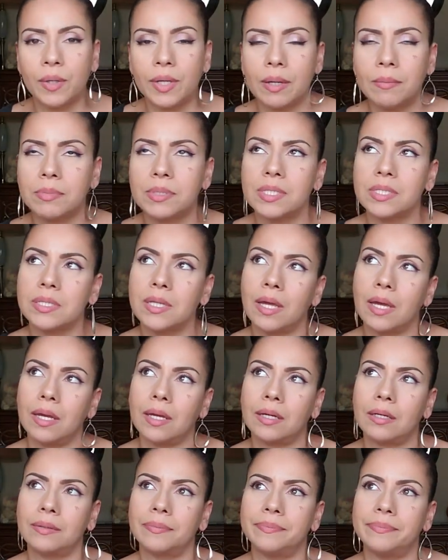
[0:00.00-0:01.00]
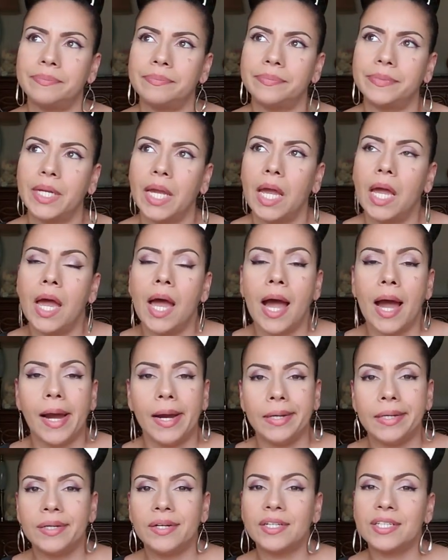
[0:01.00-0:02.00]
And I'm just like, how
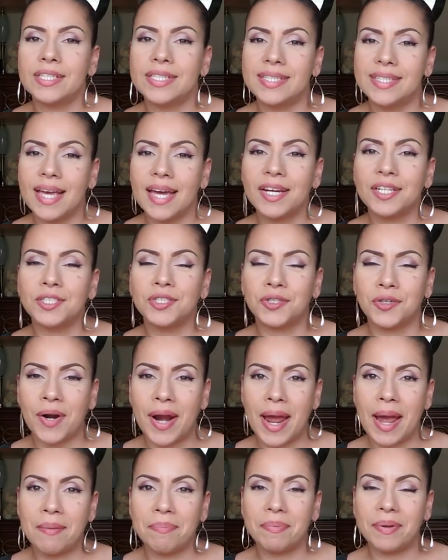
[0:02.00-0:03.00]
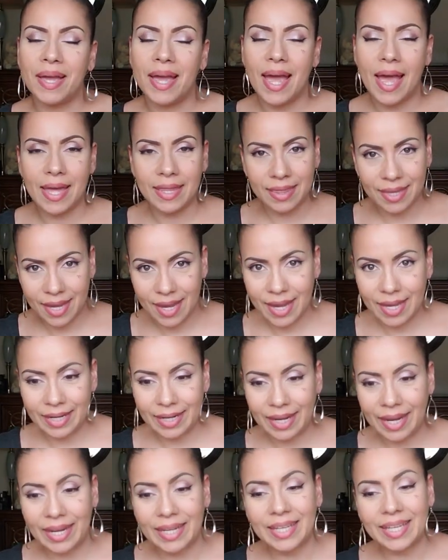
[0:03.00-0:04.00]
are you going to set a trap and
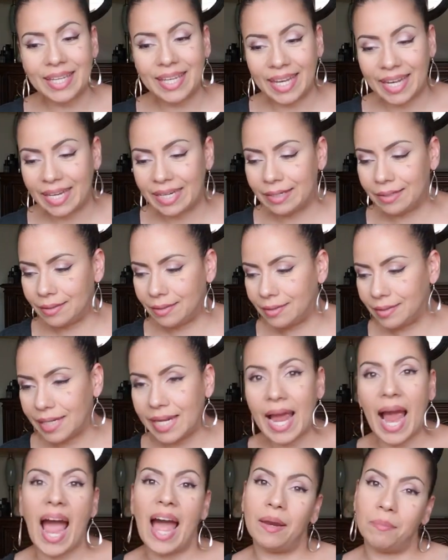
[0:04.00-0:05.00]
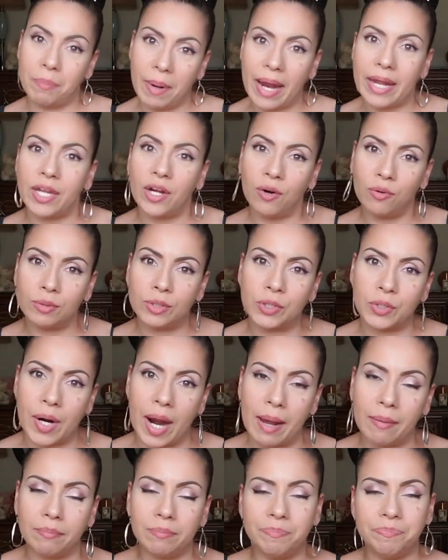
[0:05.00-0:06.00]
then get got by your own
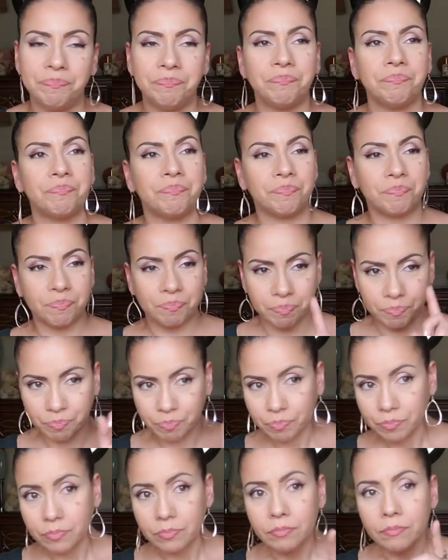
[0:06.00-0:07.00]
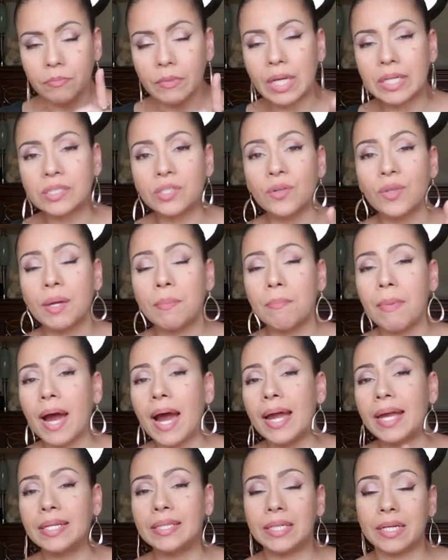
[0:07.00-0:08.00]
trap? So then
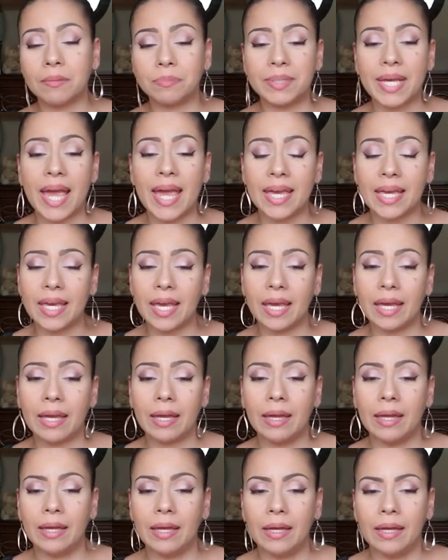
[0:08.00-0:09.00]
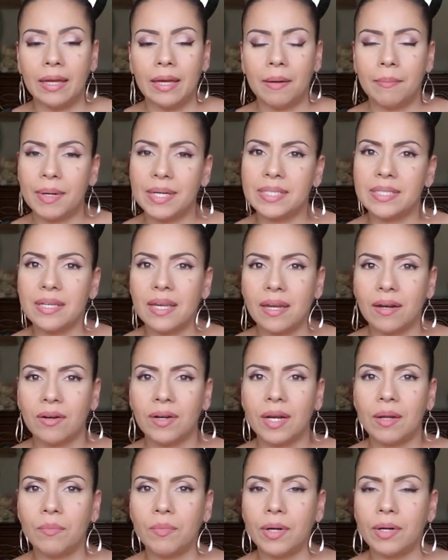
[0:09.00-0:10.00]
Mai ended up taking, am I saying her
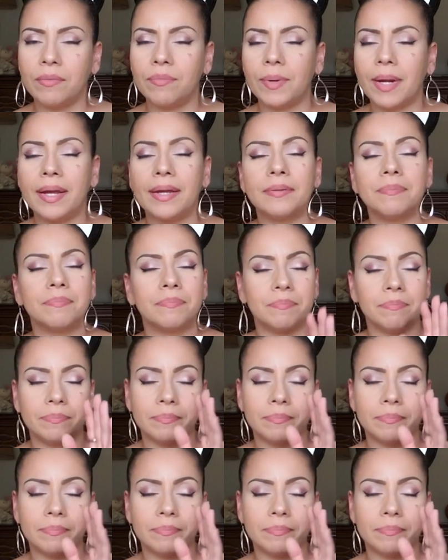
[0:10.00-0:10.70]
name right? Right?